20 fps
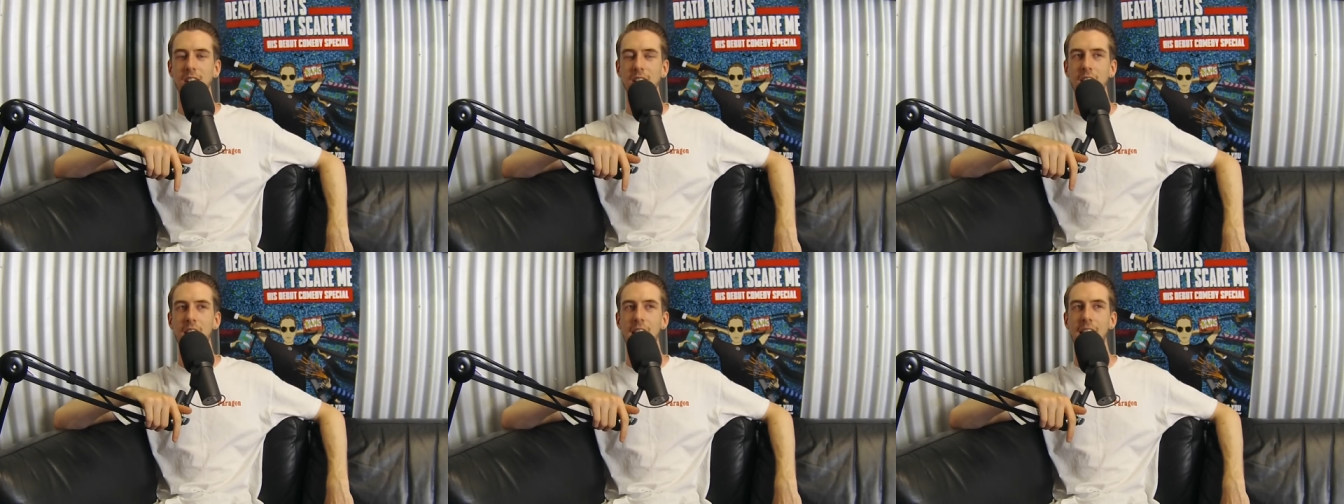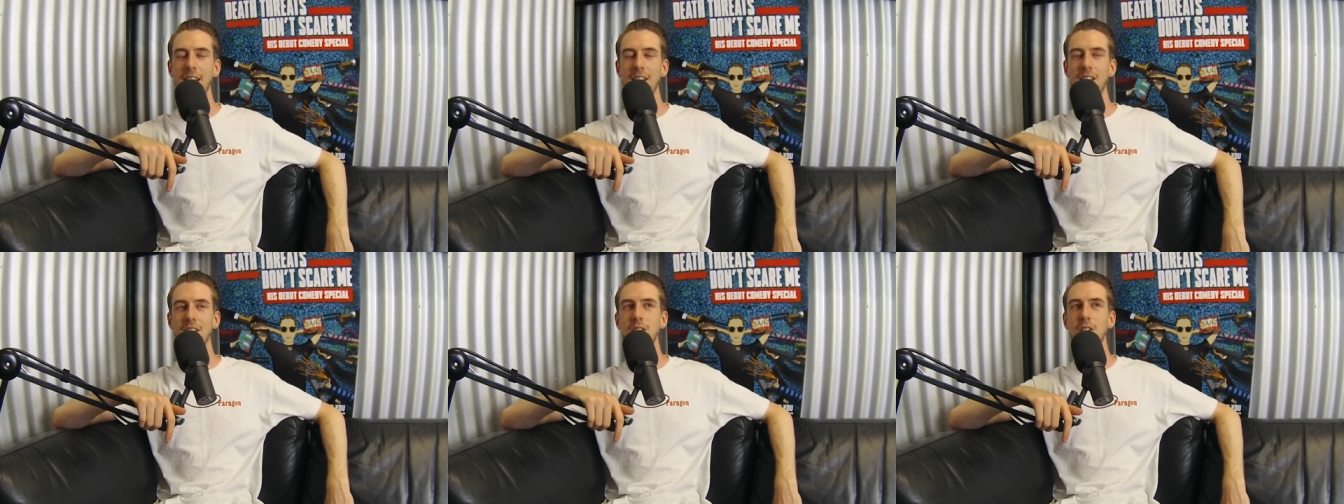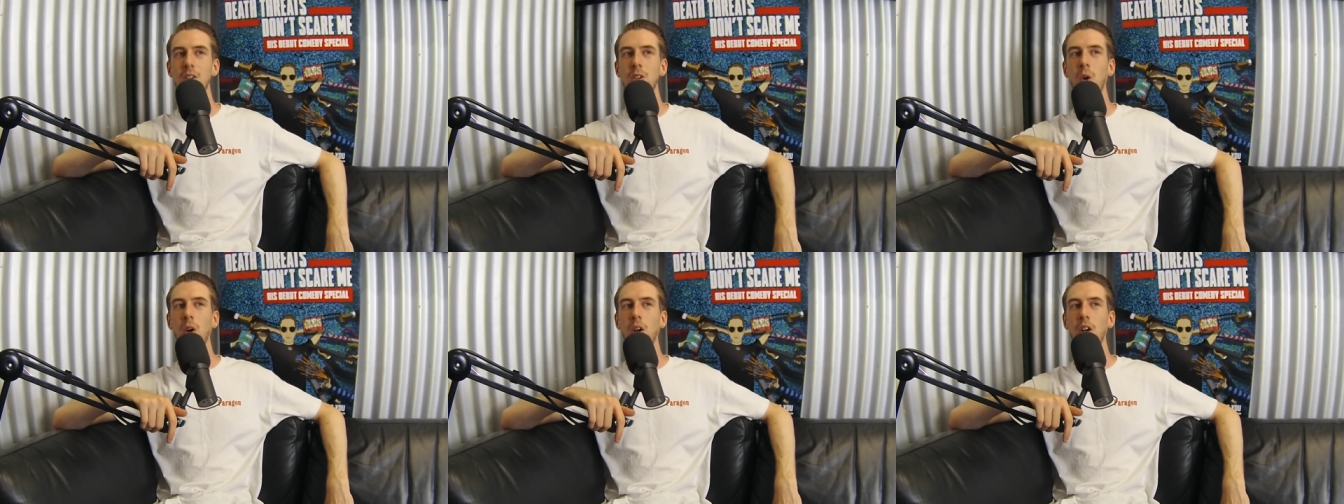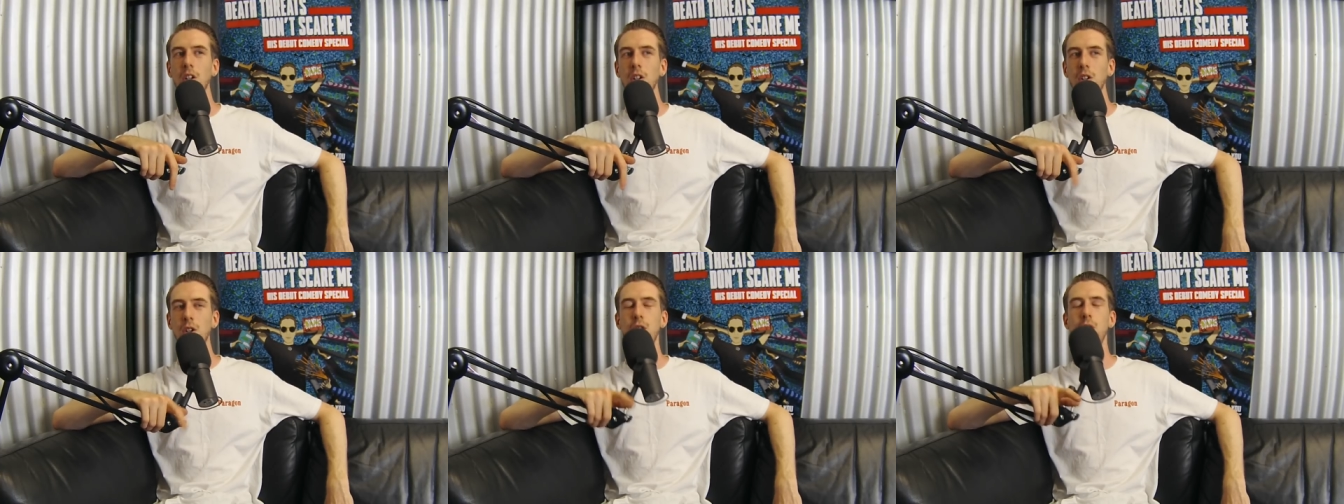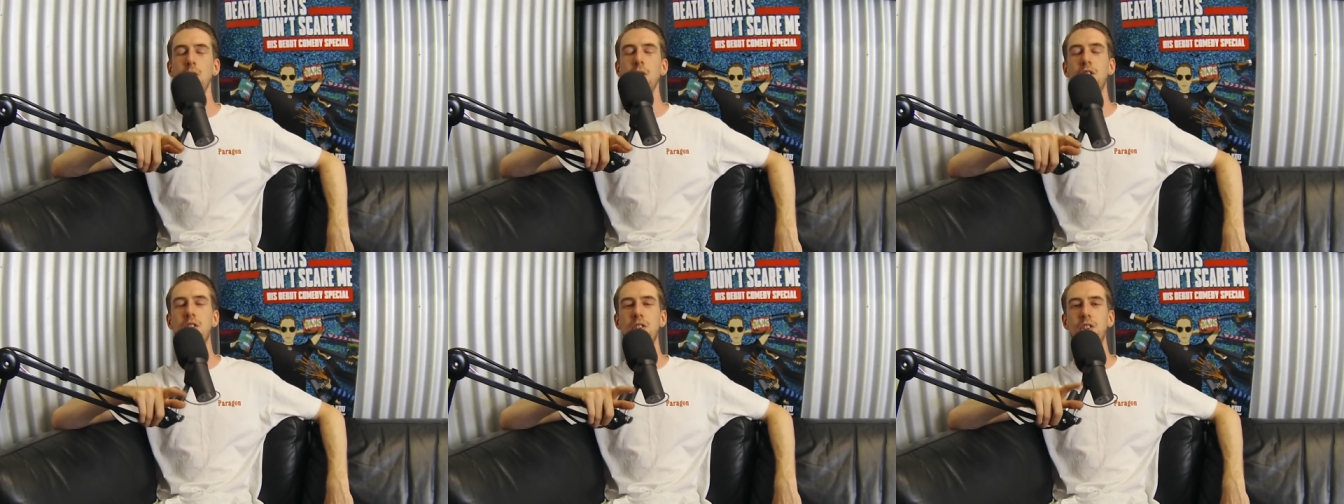Like,
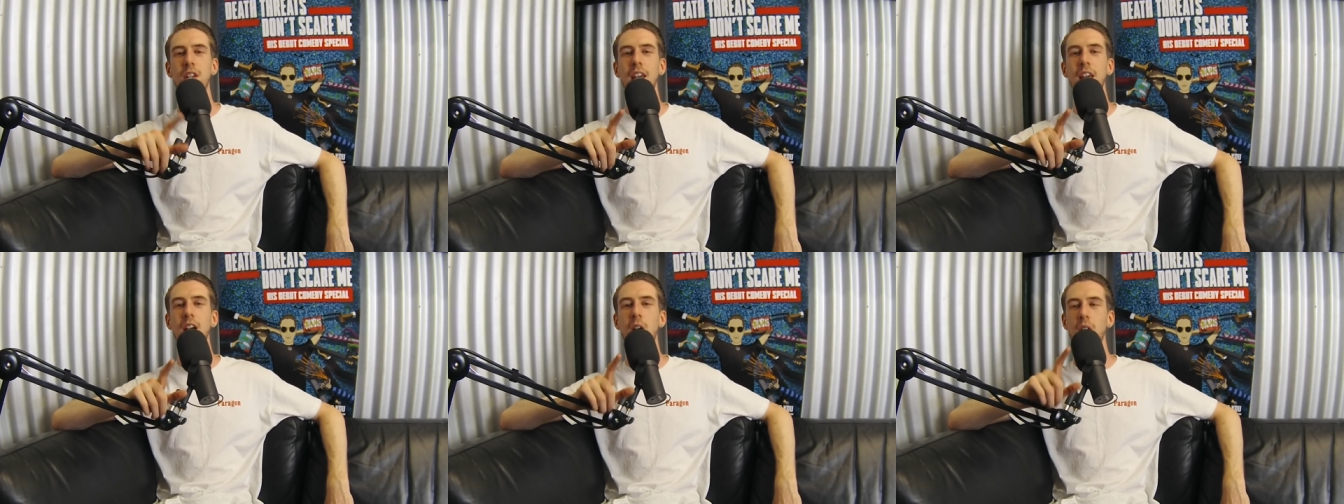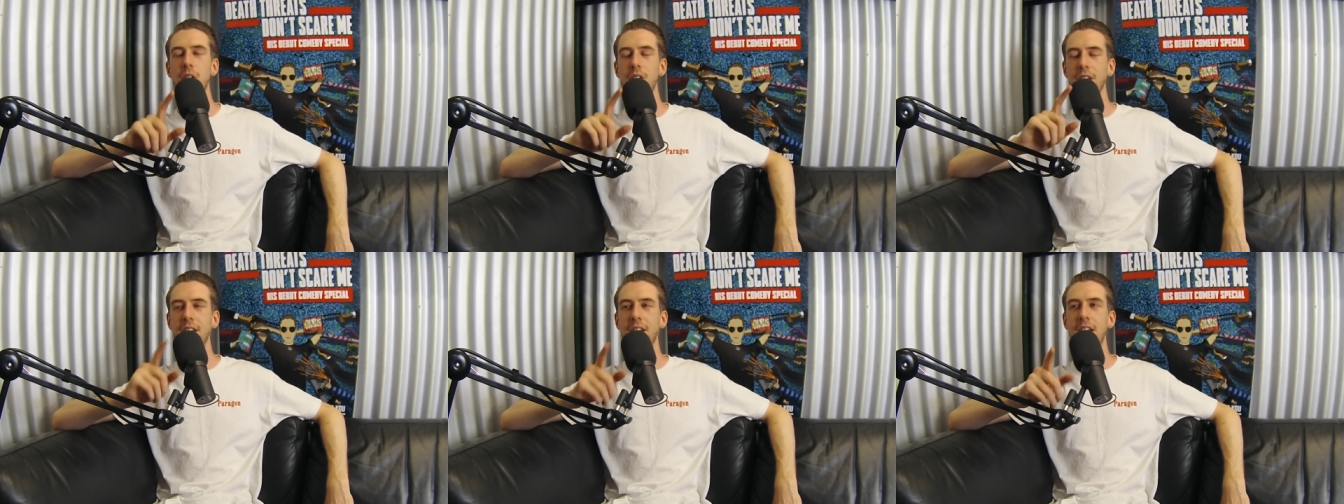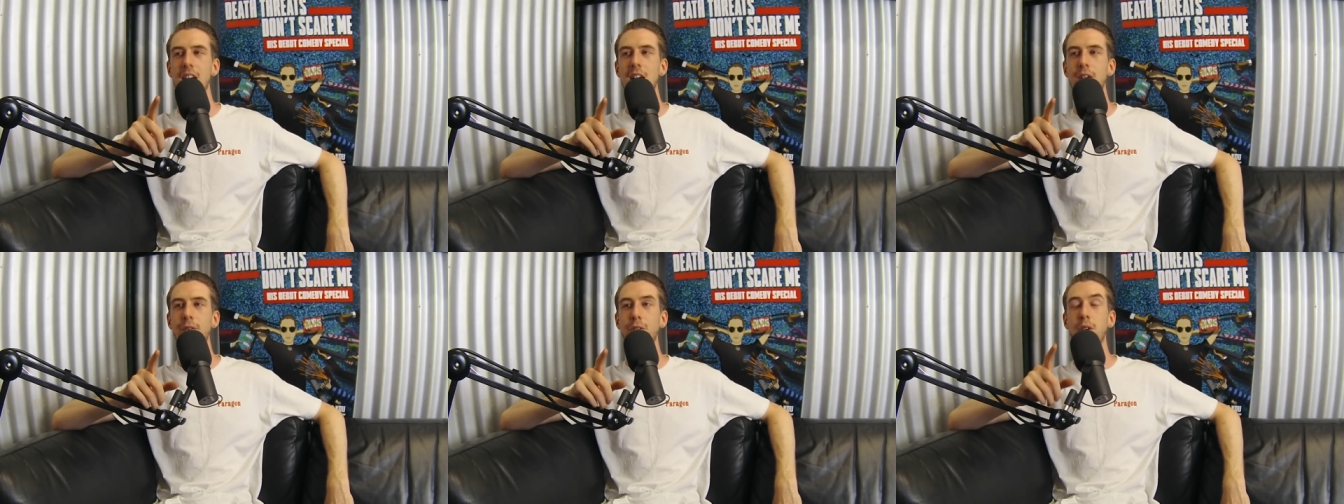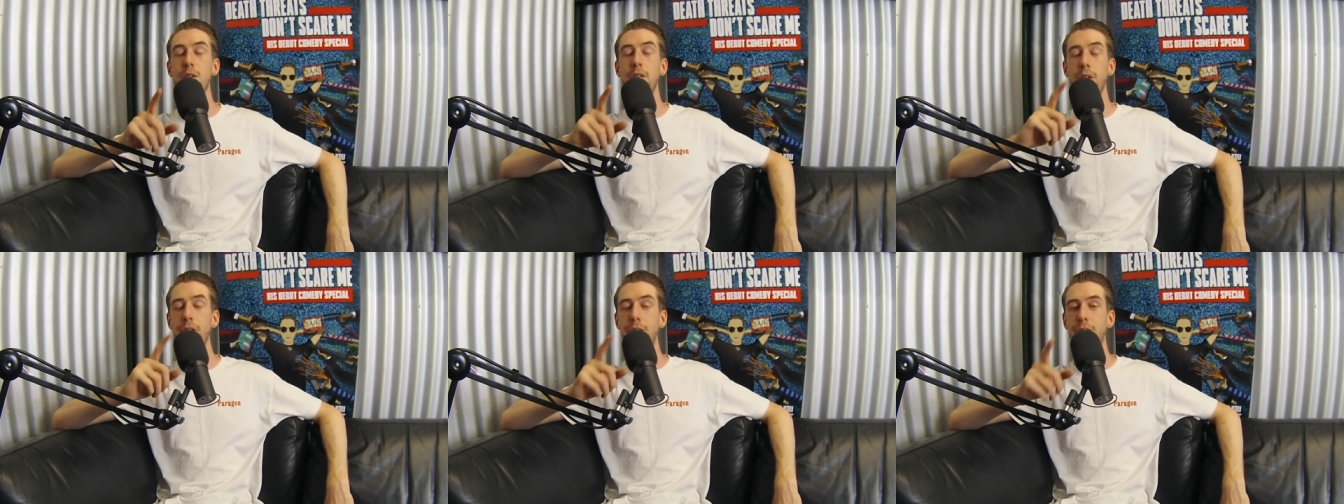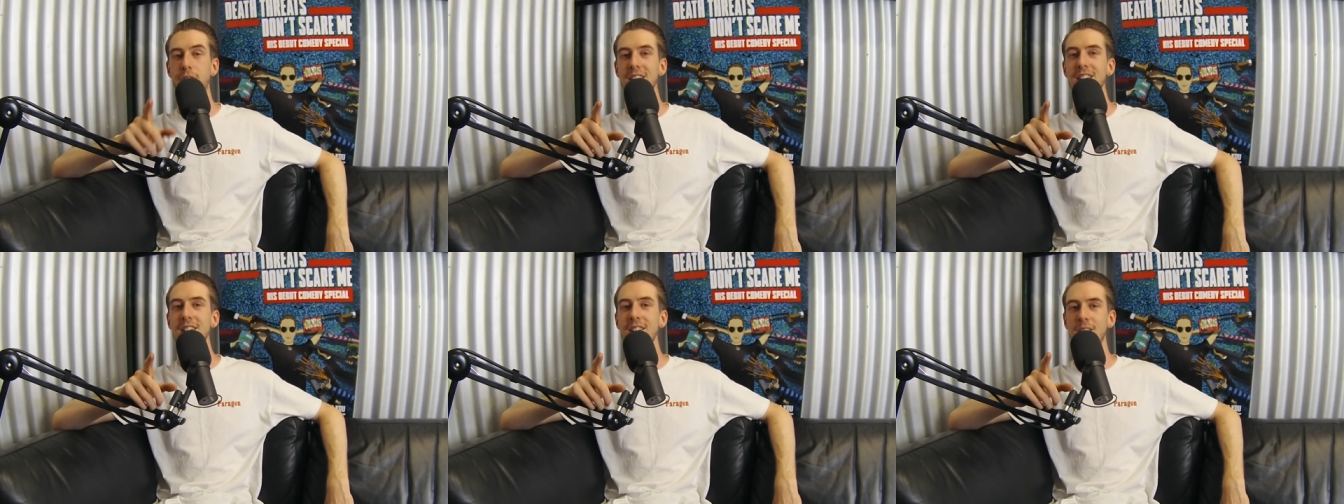you'd see her on the cover of a
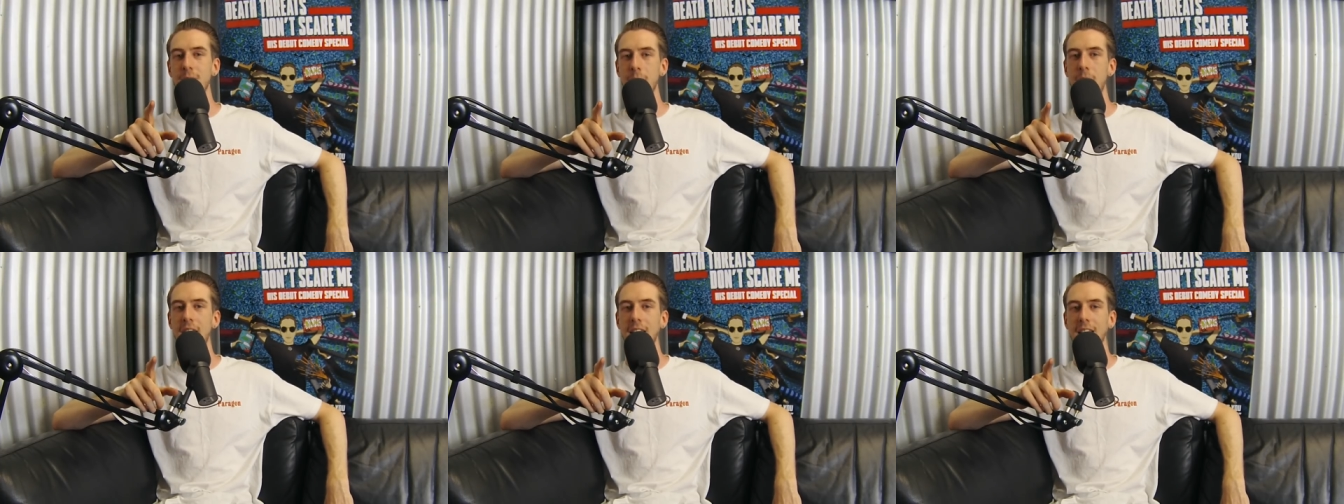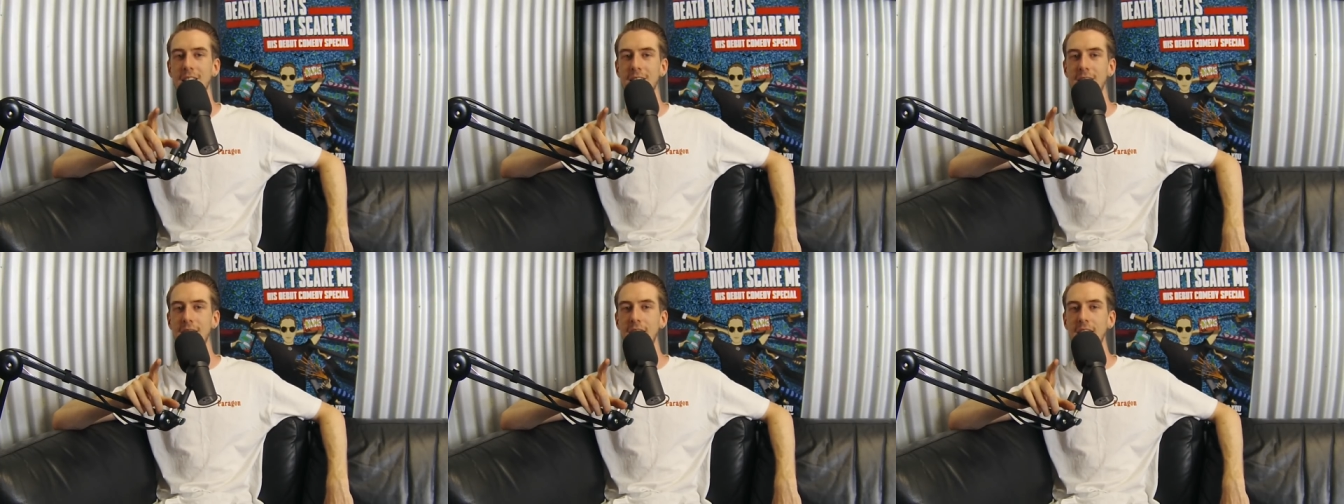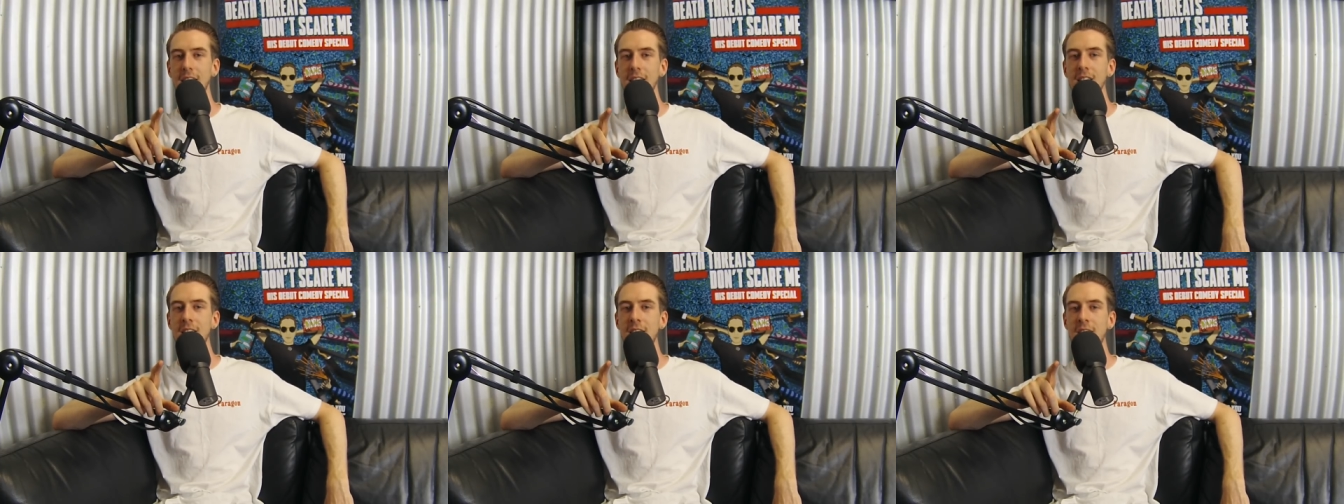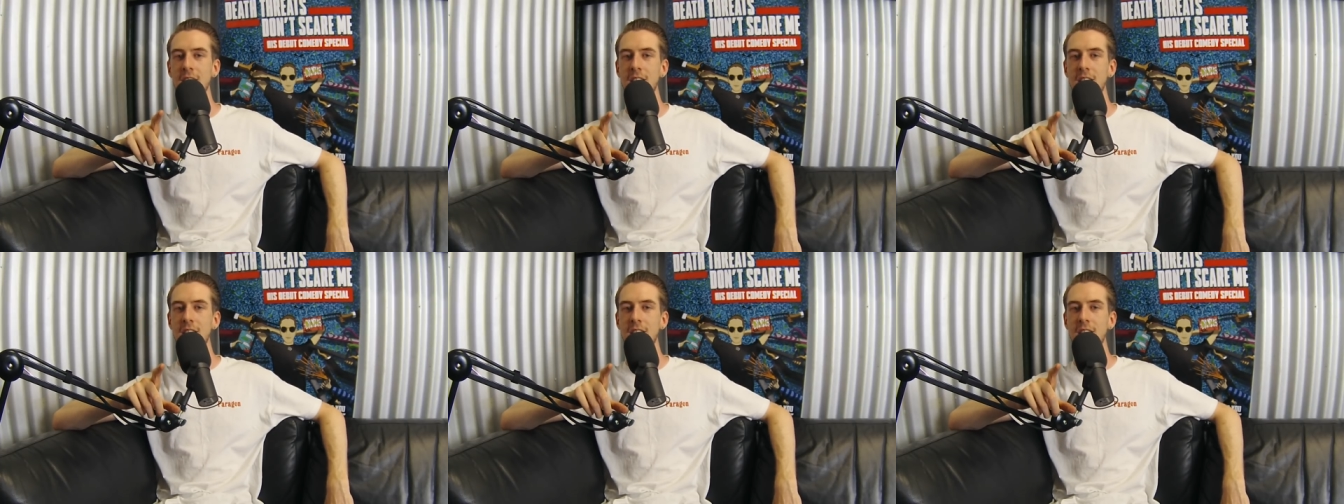fitness magazine.